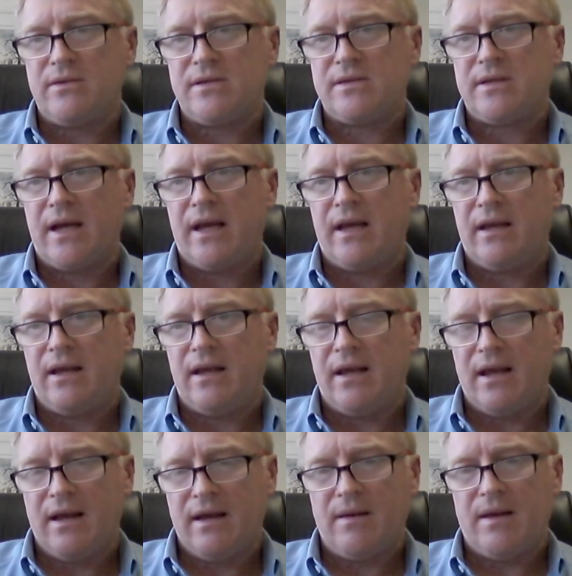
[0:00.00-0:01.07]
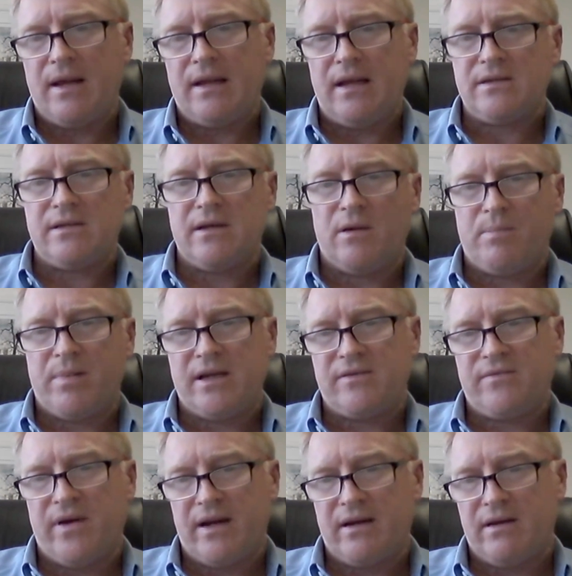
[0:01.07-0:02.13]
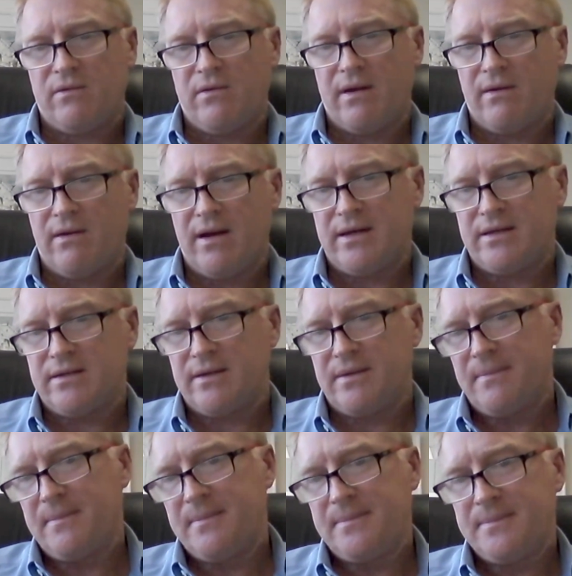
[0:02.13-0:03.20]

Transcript: to say there's no place for anticoagulation.